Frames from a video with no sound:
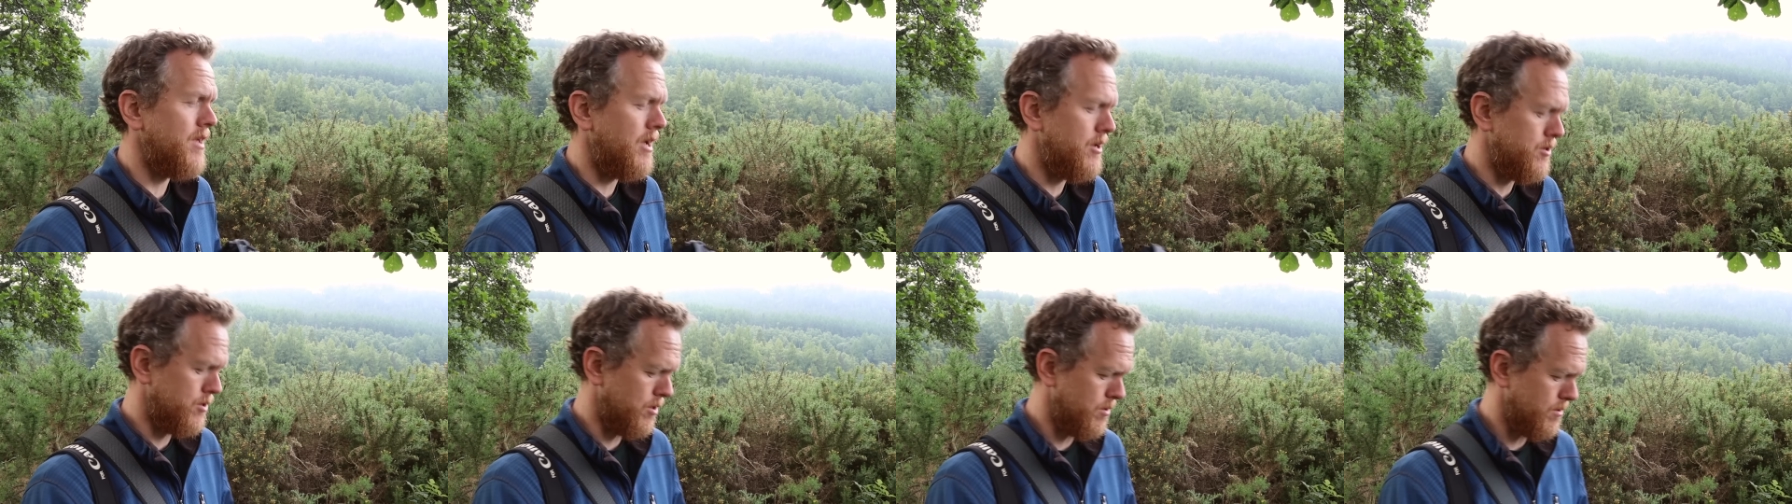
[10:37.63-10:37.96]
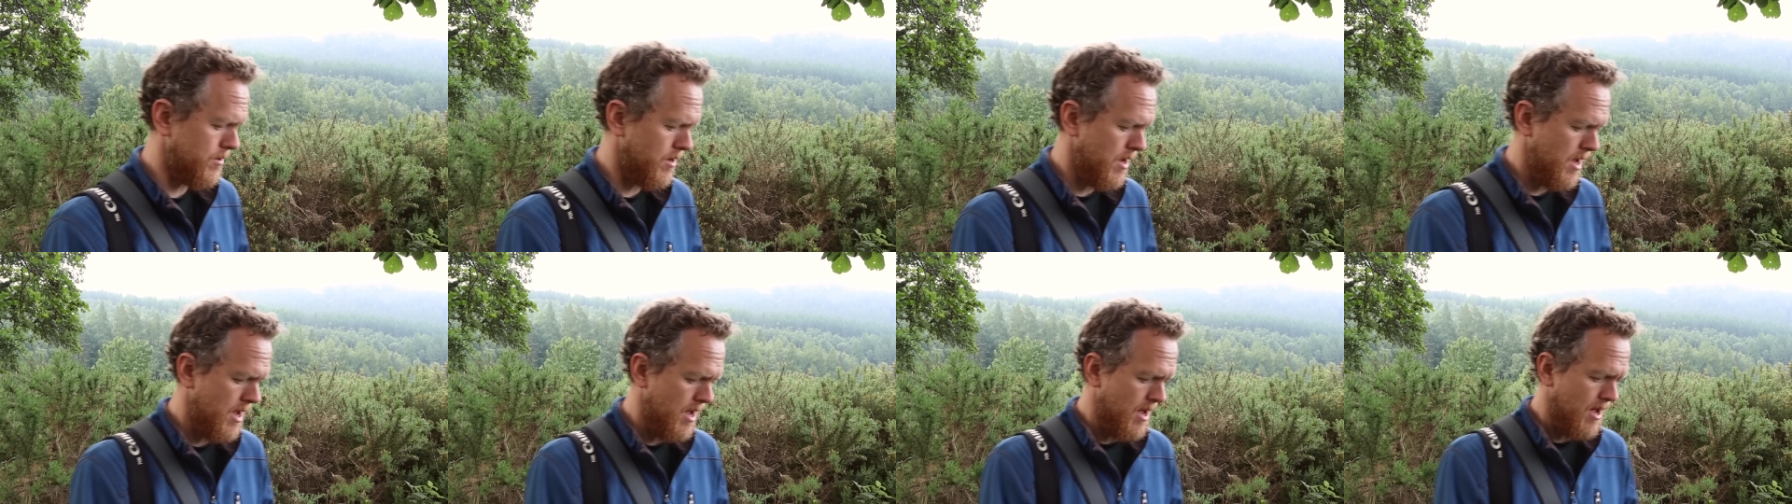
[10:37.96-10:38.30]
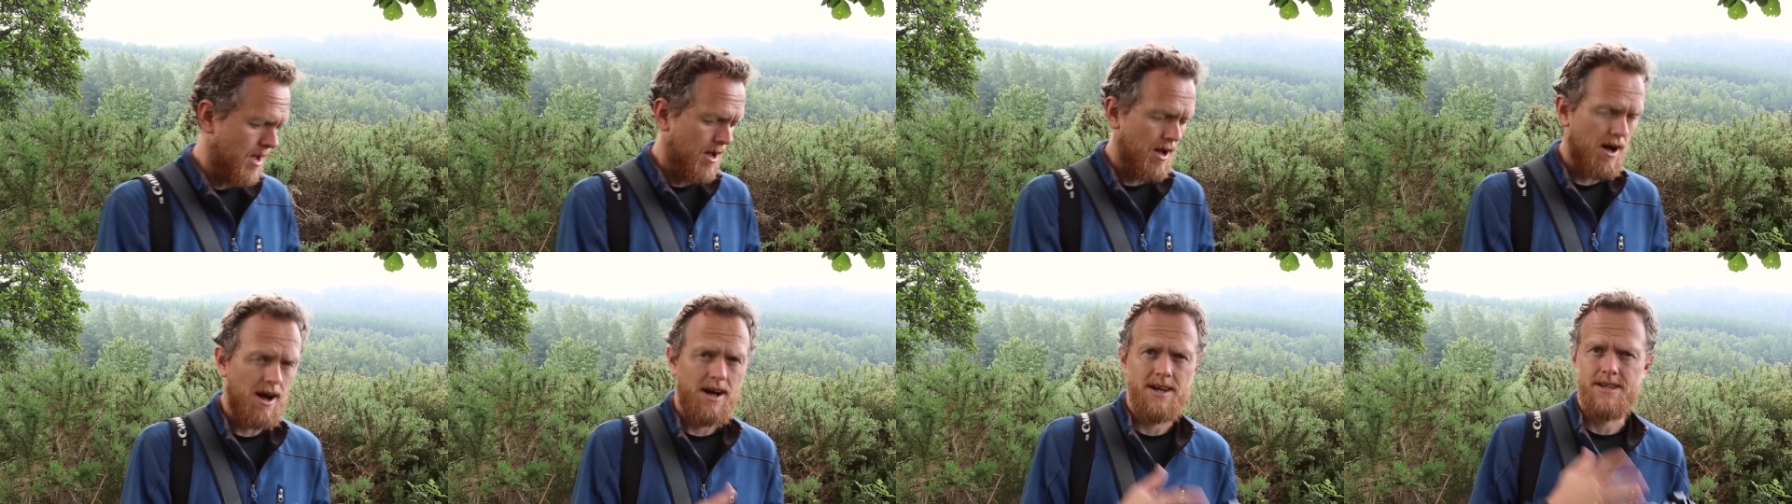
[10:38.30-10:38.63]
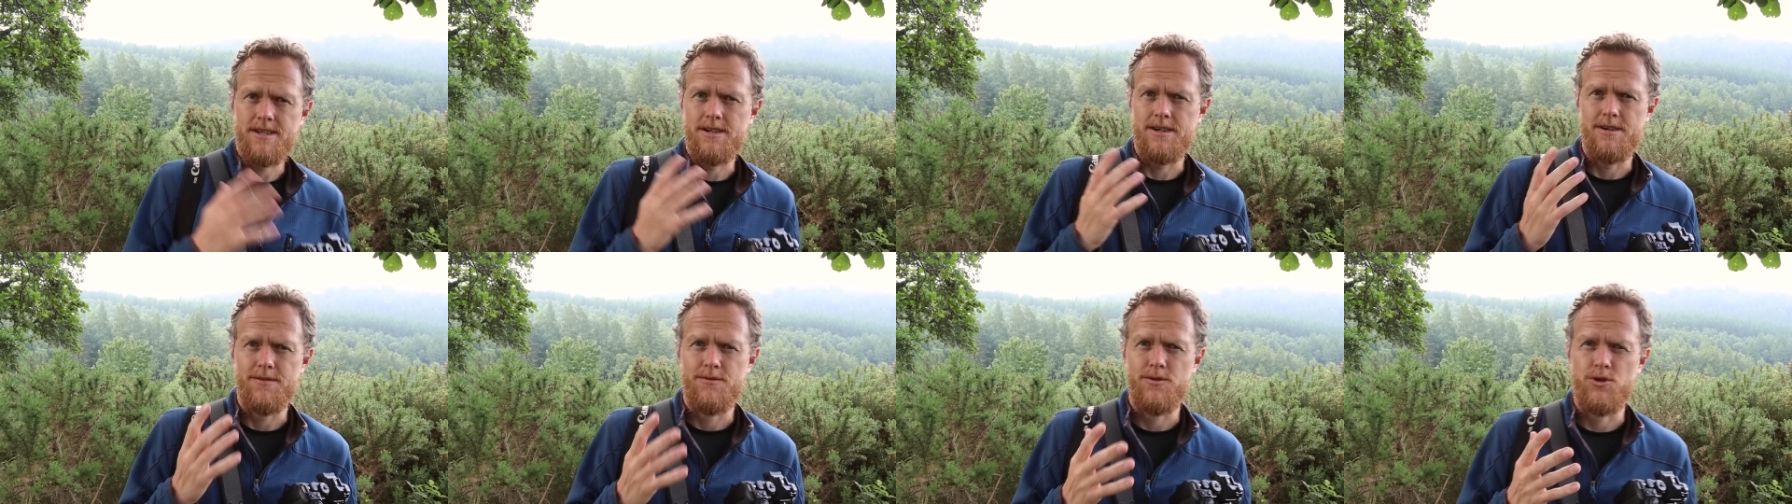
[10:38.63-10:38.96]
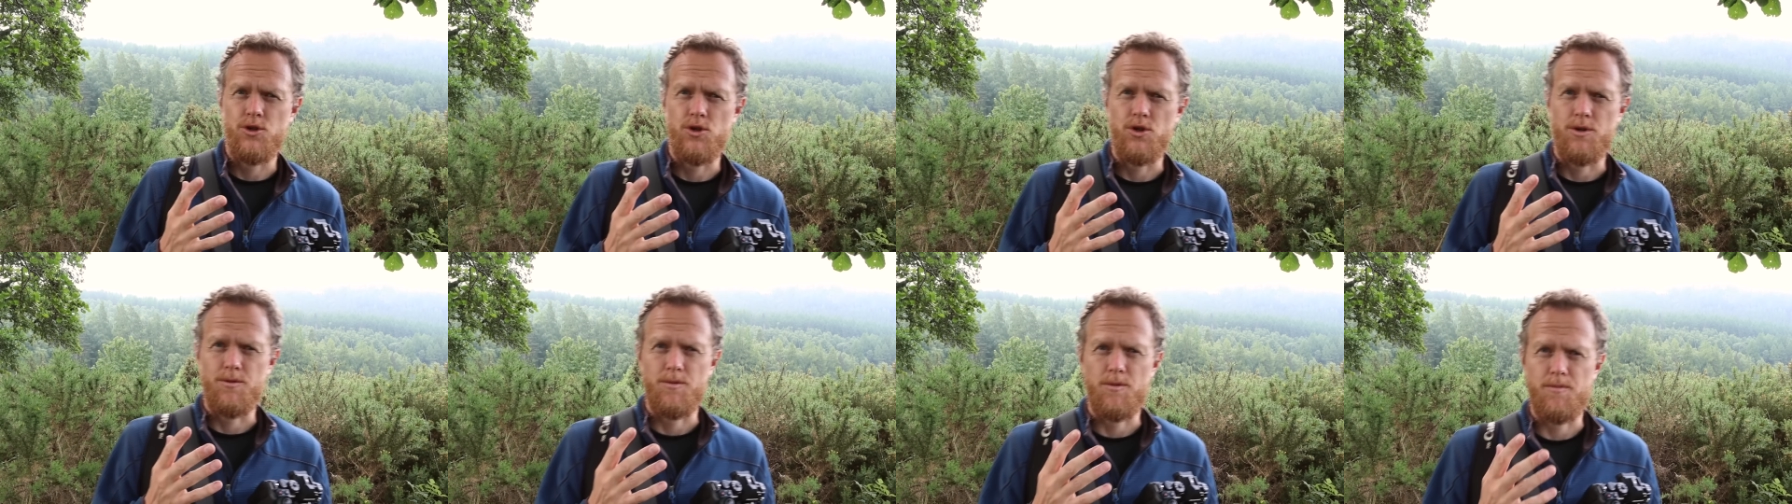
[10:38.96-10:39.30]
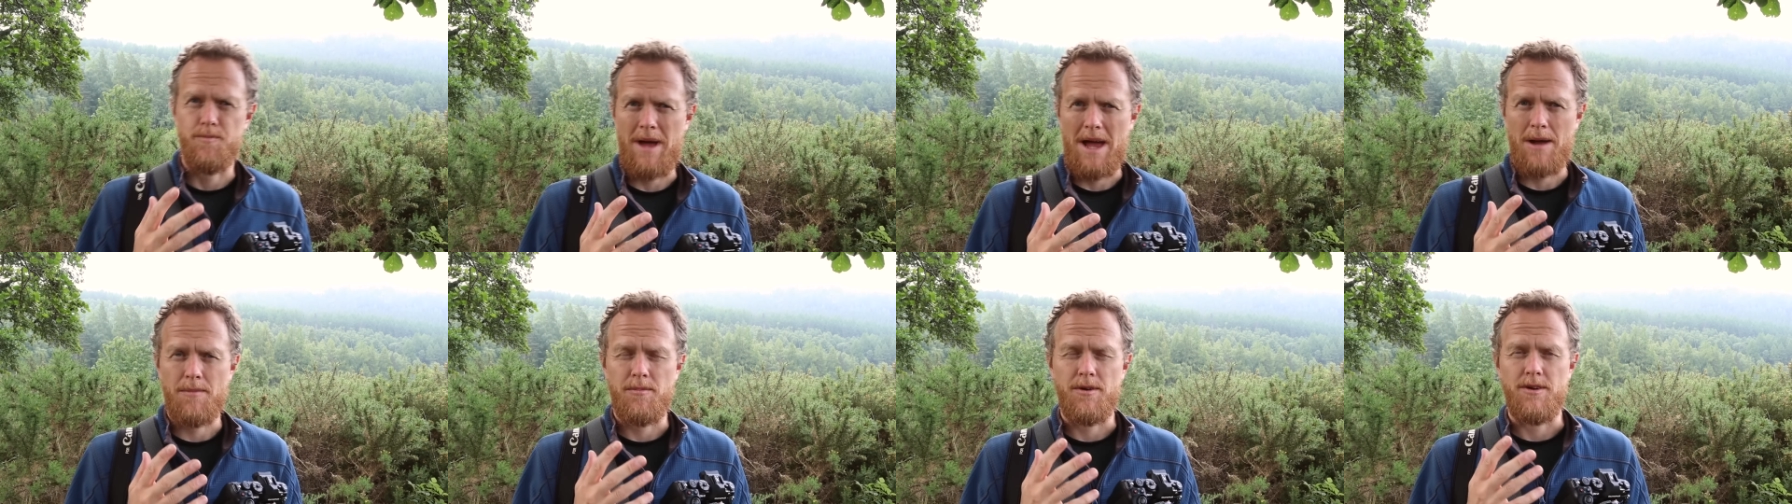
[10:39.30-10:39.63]
So I started shooting with
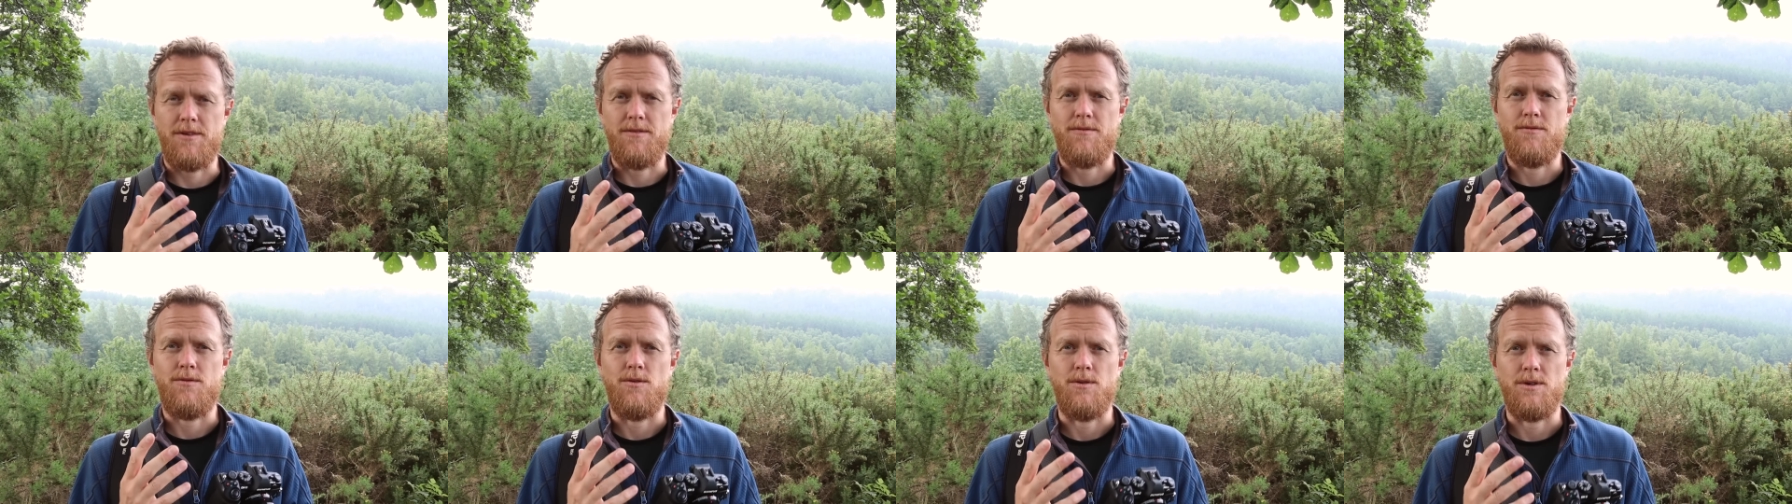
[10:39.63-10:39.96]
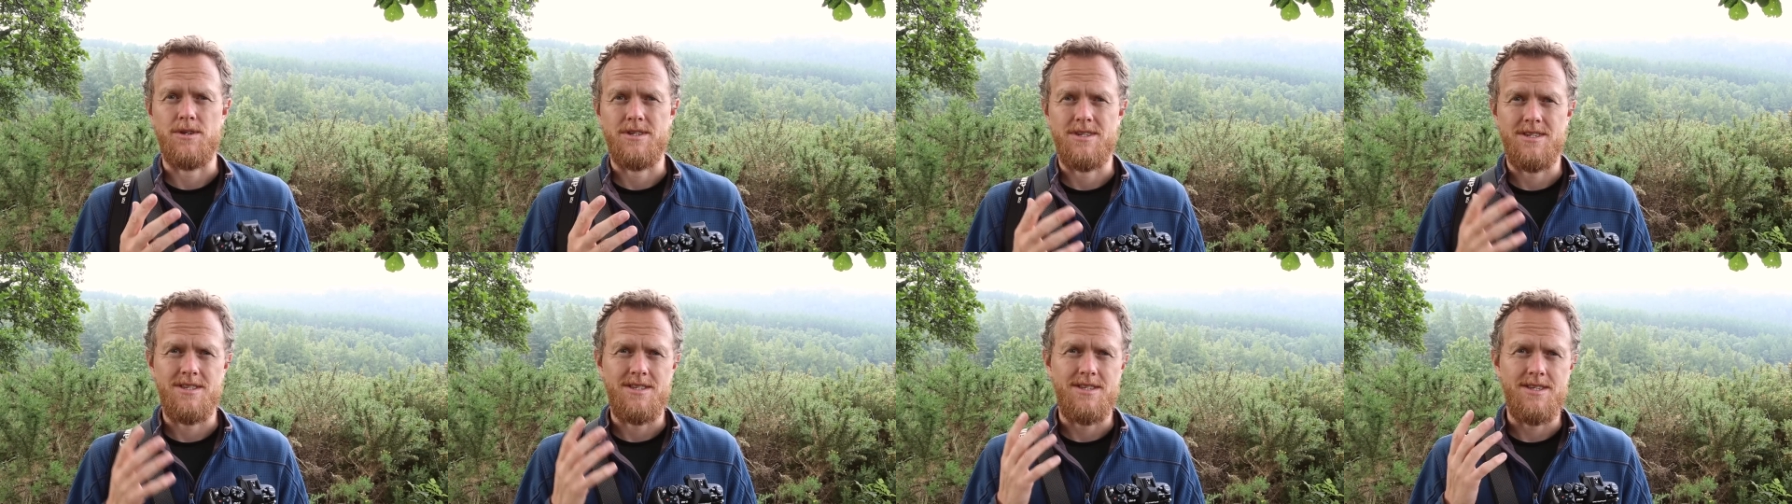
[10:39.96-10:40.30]
back button focus